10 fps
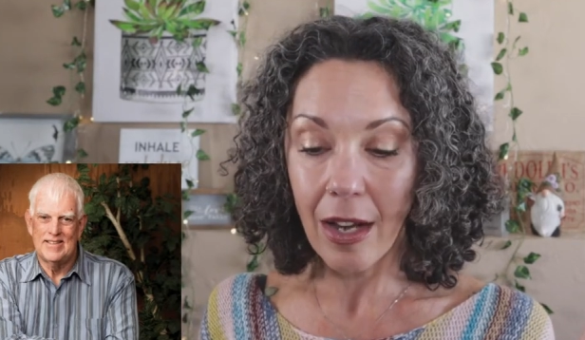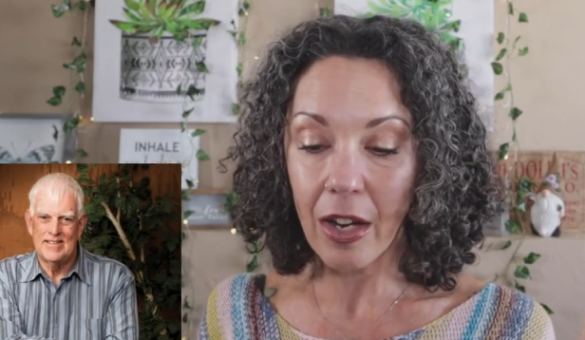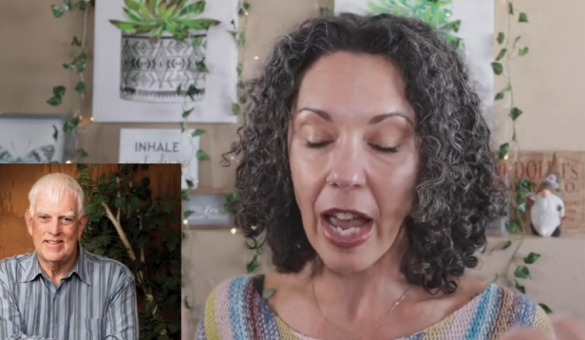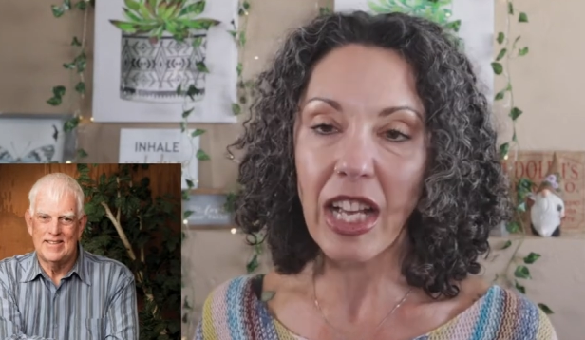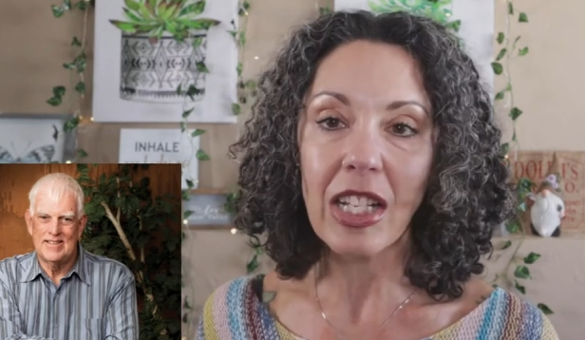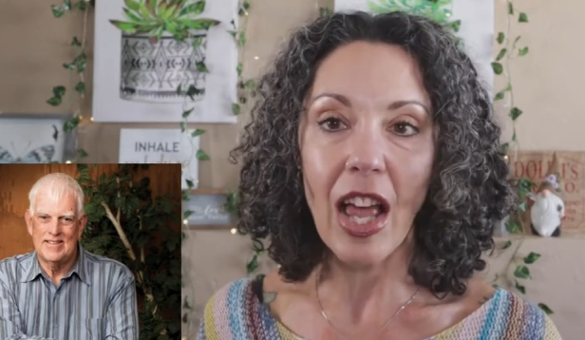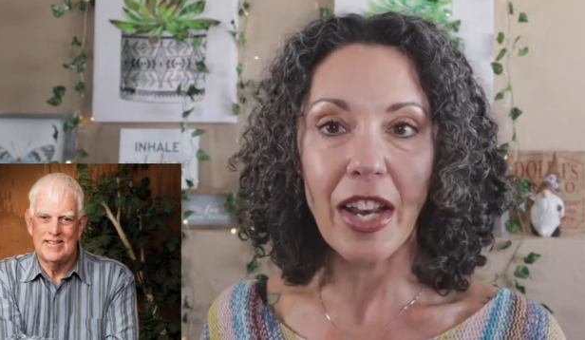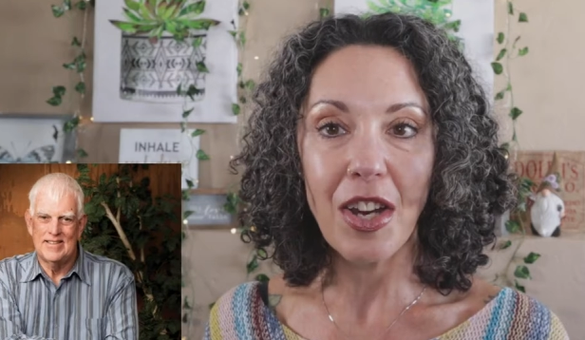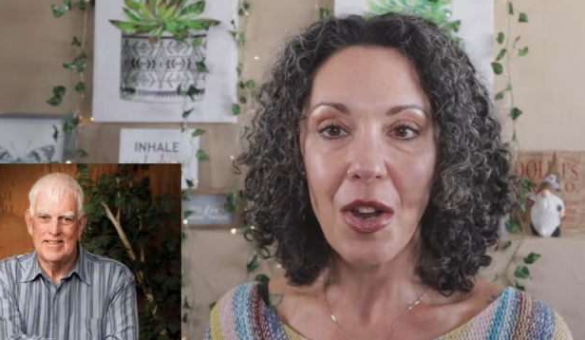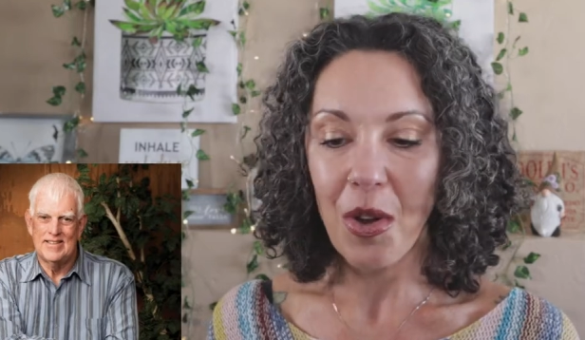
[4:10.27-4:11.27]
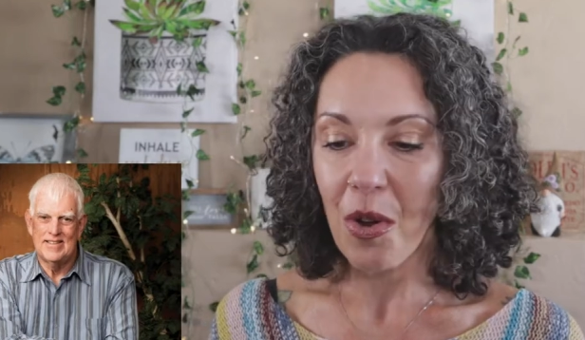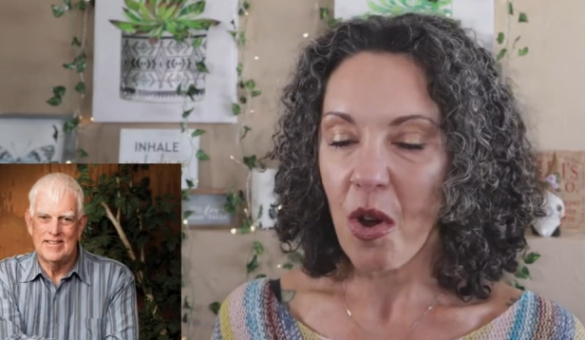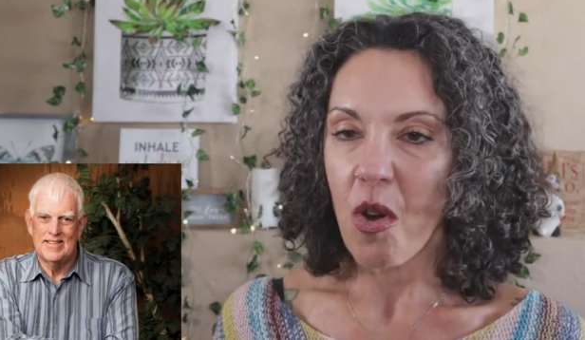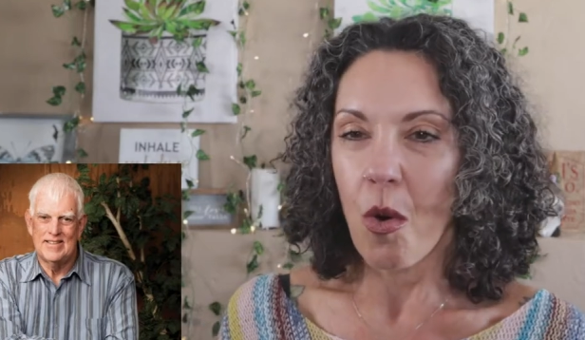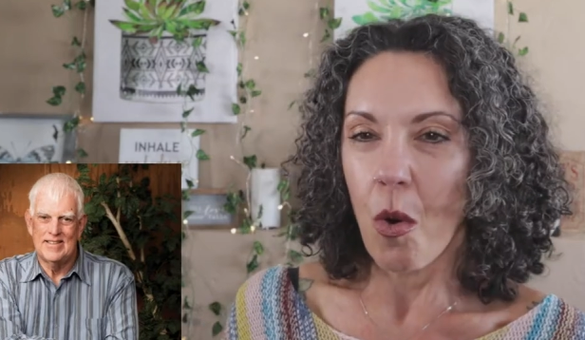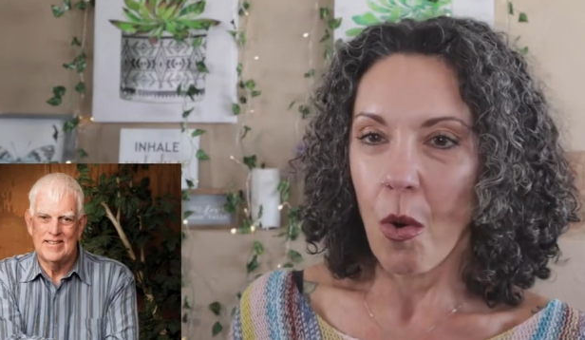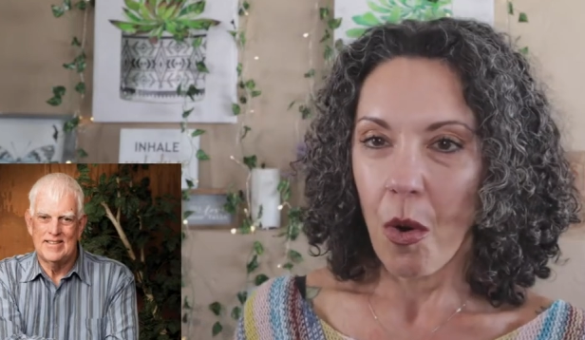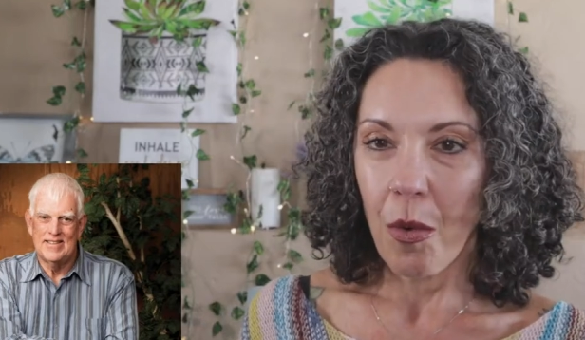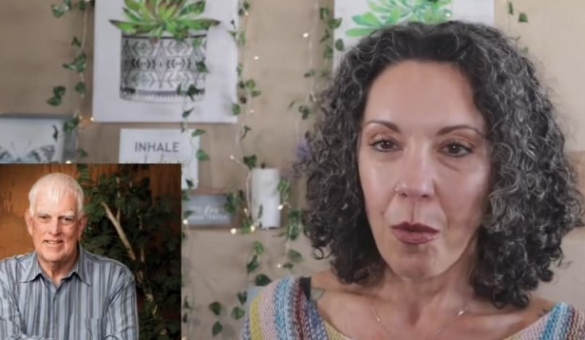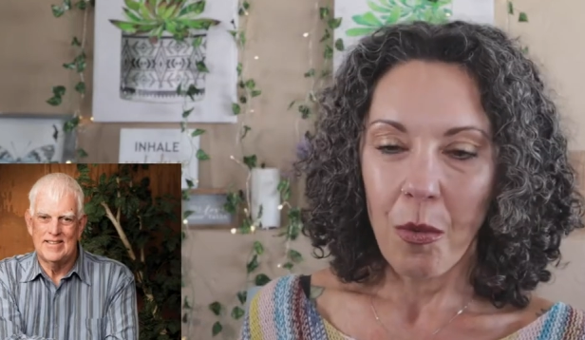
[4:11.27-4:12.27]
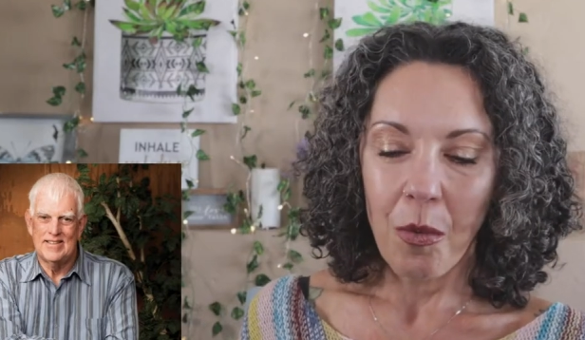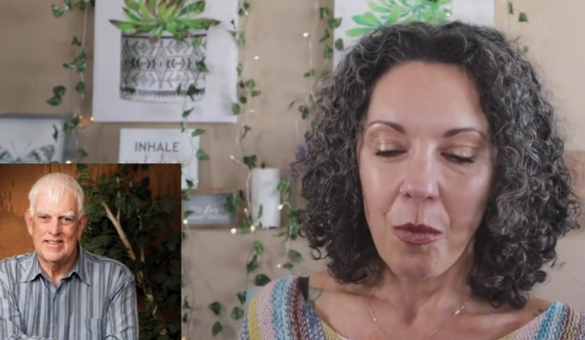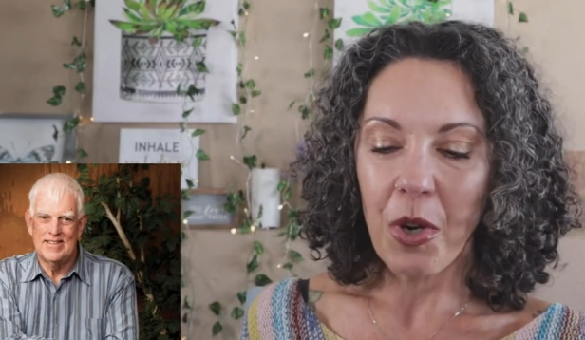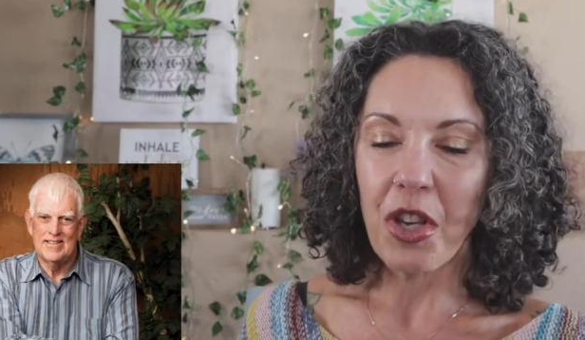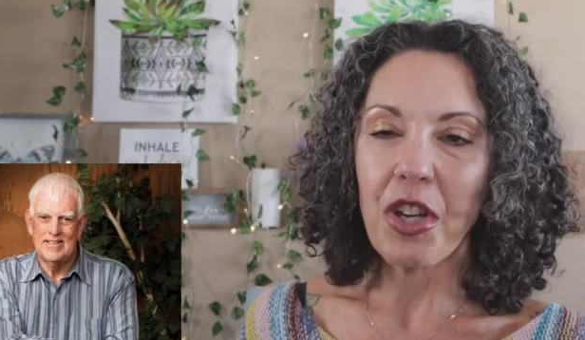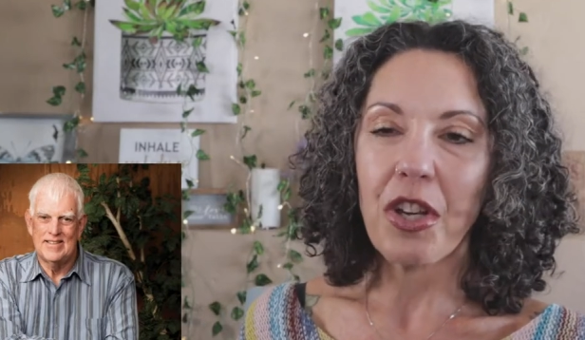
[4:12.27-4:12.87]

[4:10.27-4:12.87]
Speaker 1: Okay, Glenn, what